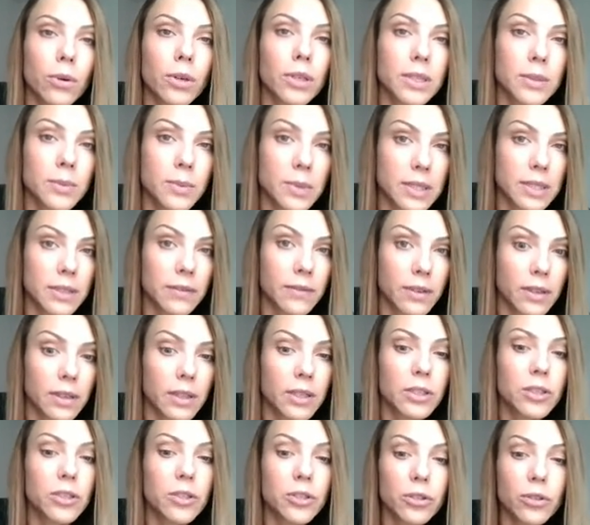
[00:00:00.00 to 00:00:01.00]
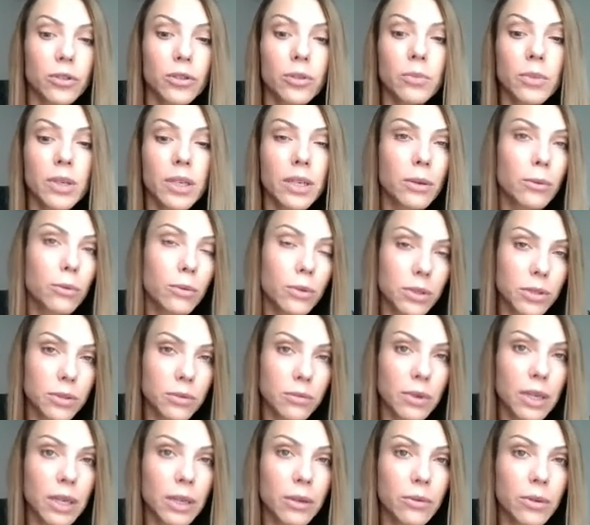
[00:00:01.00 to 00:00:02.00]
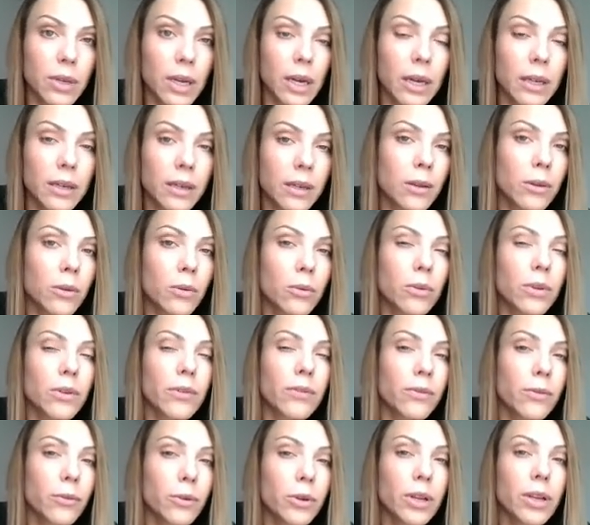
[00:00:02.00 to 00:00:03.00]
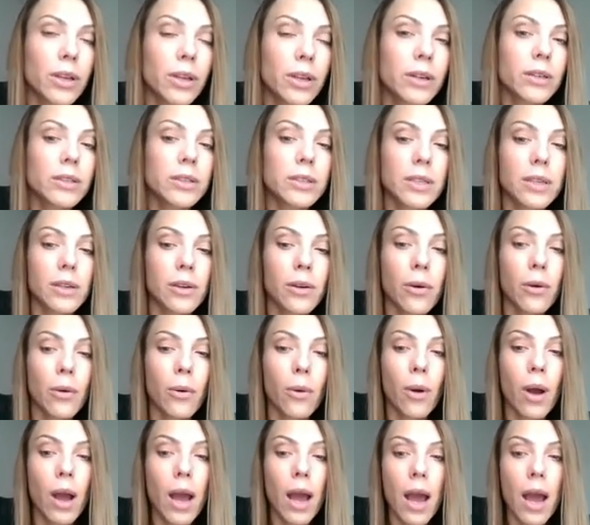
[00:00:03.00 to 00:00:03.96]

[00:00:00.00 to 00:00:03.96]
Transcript: specifically Germany was reunited only 40 years ago.